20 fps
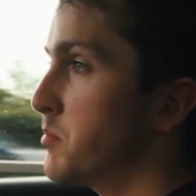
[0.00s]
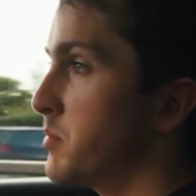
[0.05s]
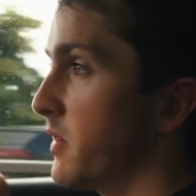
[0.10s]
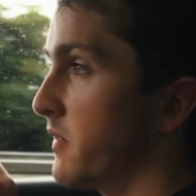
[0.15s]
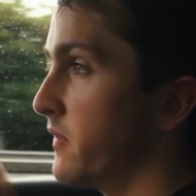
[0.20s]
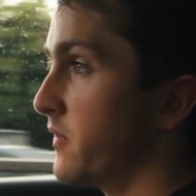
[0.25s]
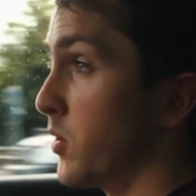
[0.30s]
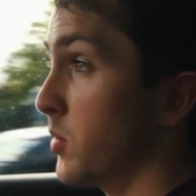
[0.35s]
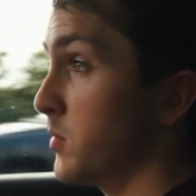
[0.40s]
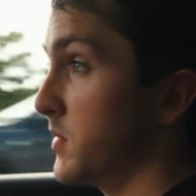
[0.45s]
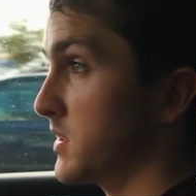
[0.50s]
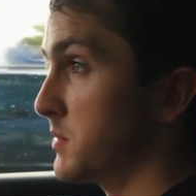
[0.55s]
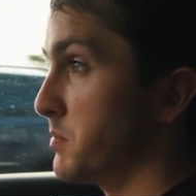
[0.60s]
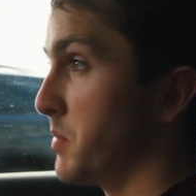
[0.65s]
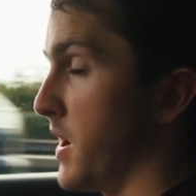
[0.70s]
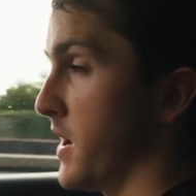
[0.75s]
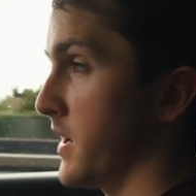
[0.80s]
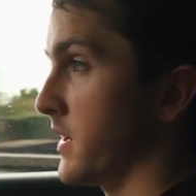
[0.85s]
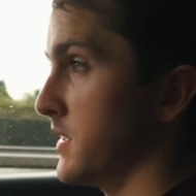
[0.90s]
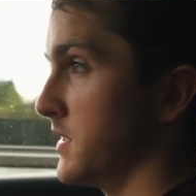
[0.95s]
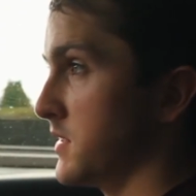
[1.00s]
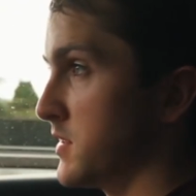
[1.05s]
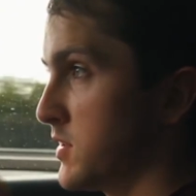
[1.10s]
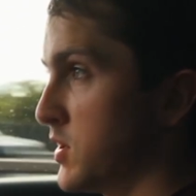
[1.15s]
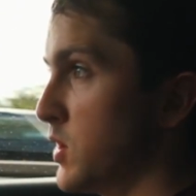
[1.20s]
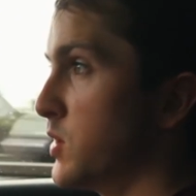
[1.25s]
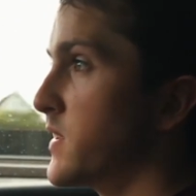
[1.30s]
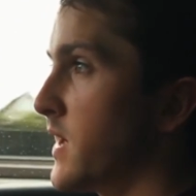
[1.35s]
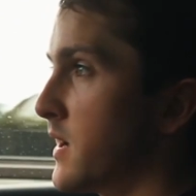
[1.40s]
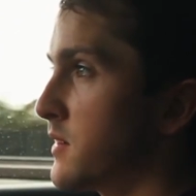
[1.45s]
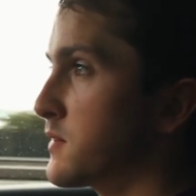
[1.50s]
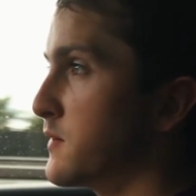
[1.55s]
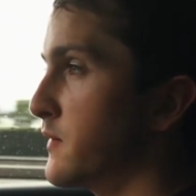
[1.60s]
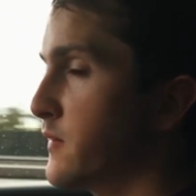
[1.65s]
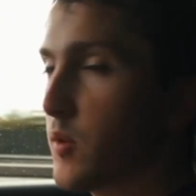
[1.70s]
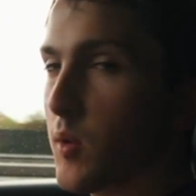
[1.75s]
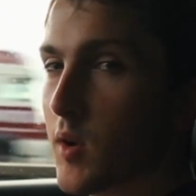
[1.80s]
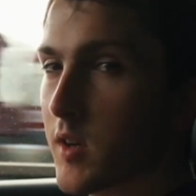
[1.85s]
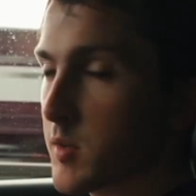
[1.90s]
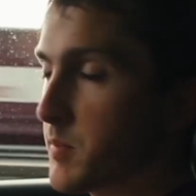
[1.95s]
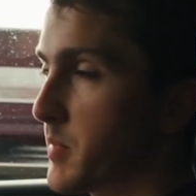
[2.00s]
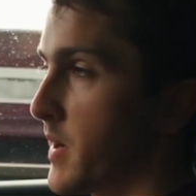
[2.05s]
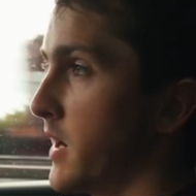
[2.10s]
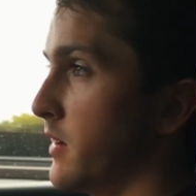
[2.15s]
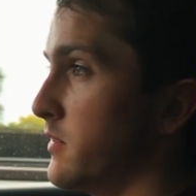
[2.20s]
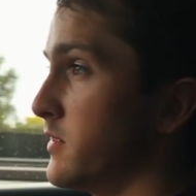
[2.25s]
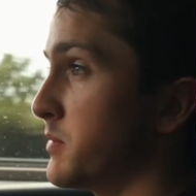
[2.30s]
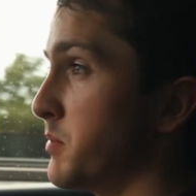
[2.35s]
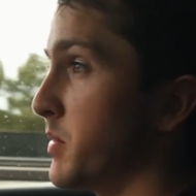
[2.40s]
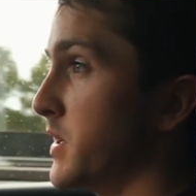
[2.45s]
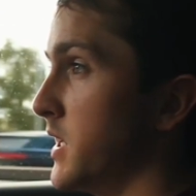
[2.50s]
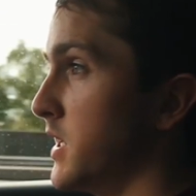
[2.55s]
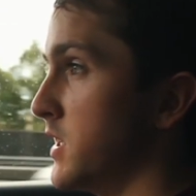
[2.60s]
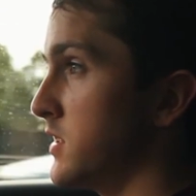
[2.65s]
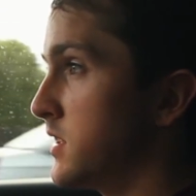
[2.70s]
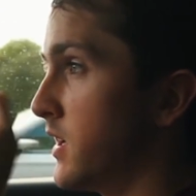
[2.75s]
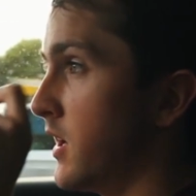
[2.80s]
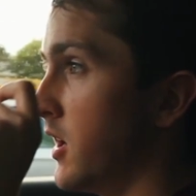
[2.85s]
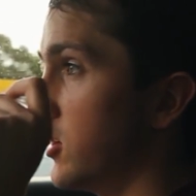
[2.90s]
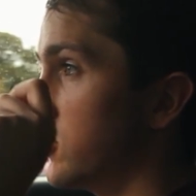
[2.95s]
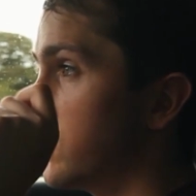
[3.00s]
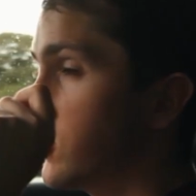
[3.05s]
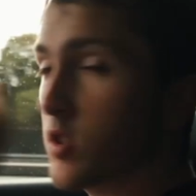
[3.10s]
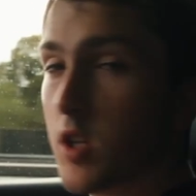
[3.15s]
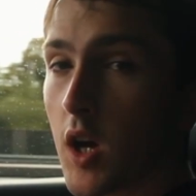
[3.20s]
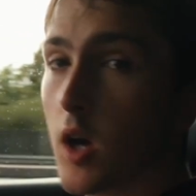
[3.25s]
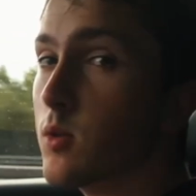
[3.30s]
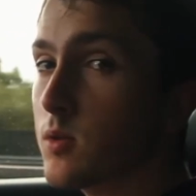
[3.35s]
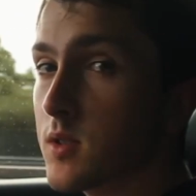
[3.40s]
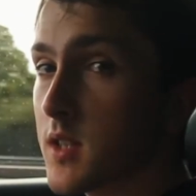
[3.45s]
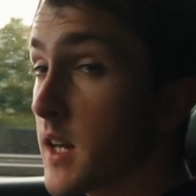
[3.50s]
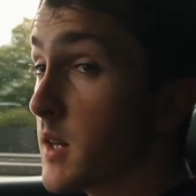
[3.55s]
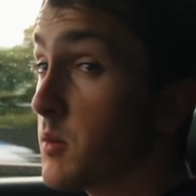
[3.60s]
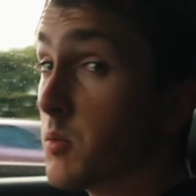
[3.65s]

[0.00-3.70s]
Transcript: Performance Pack, and it's £2,400, but it is totally